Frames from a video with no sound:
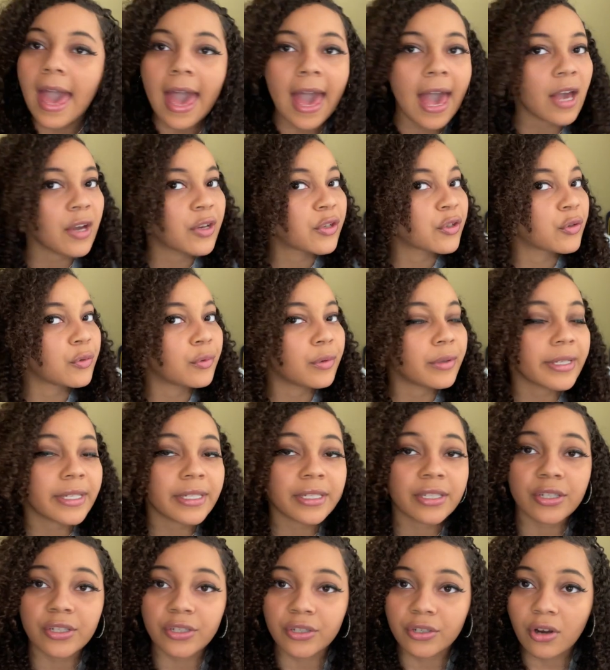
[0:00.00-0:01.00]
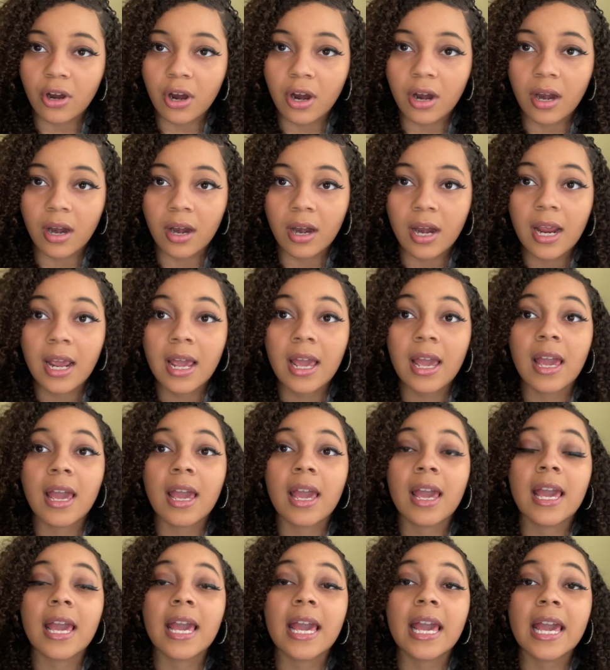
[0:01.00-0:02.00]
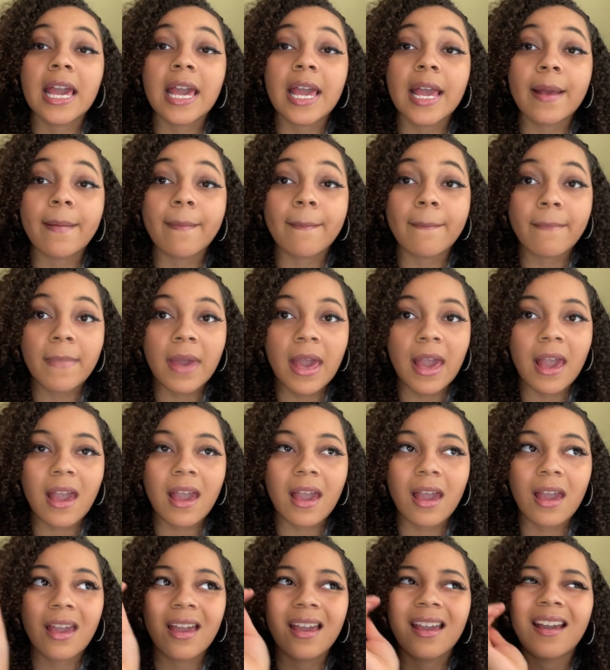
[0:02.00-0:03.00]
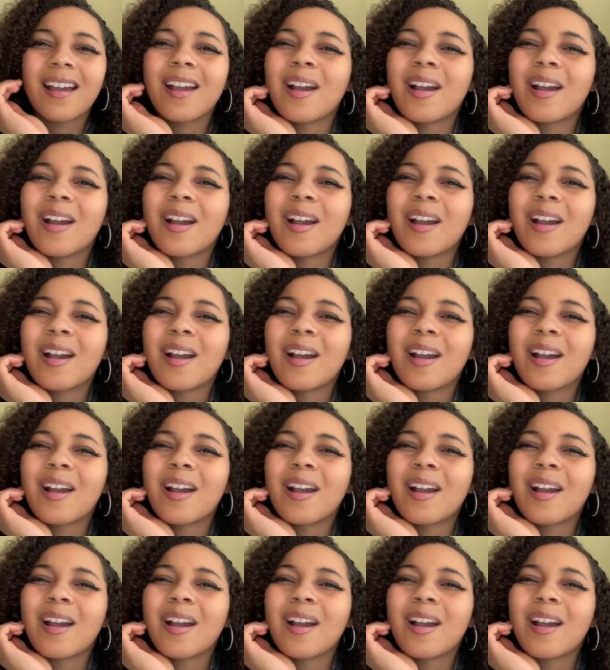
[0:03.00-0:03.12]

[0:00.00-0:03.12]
actually start in May.